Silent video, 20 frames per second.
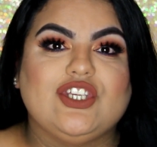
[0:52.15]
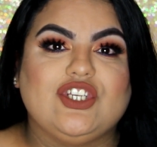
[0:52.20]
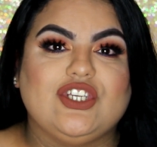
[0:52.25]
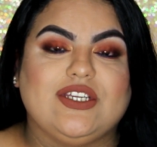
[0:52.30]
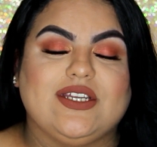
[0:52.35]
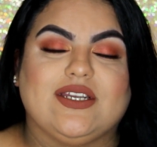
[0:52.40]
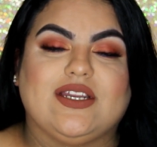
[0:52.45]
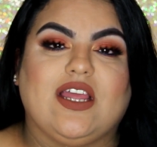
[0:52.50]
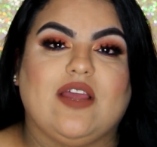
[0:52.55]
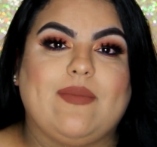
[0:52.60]
she
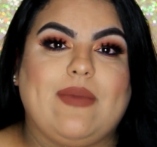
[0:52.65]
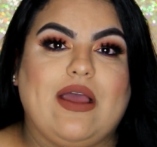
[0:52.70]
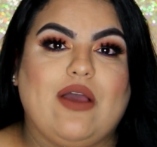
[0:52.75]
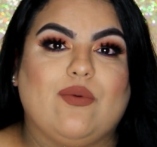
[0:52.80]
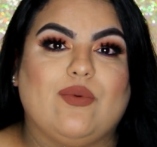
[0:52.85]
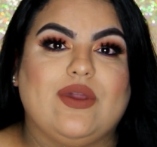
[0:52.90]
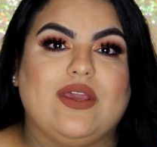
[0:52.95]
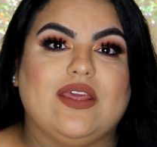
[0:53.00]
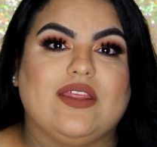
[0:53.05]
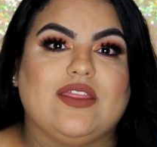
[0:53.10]
did come
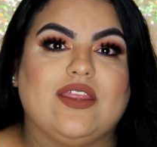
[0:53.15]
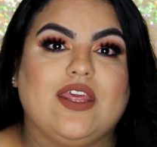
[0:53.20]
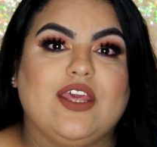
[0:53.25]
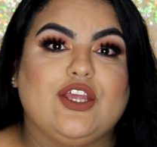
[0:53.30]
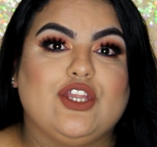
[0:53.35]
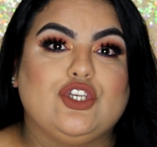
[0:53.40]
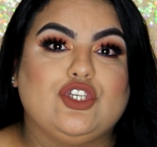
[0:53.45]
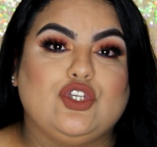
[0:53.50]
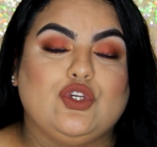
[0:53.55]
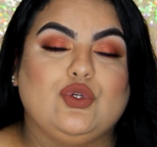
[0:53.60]
out with
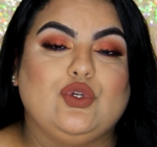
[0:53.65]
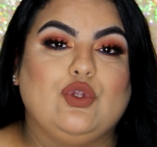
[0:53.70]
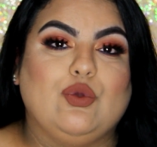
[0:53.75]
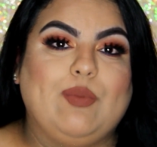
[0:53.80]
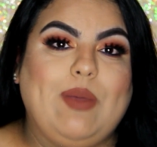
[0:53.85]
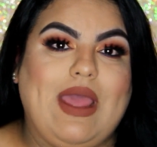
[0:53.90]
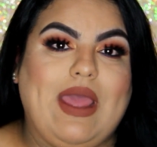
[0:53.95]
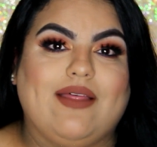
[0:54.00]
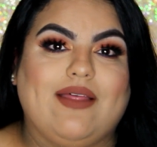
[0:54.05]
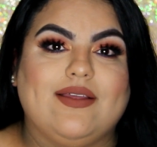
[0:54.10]
two
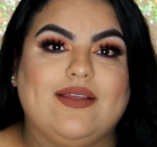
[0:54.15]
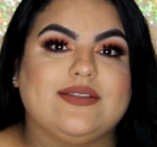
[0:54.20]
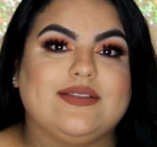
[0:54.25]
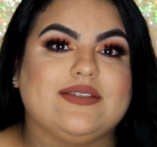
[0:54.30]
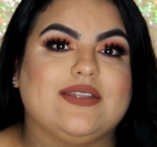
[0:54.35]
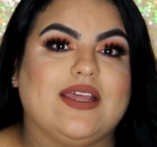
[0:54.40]
new palettes,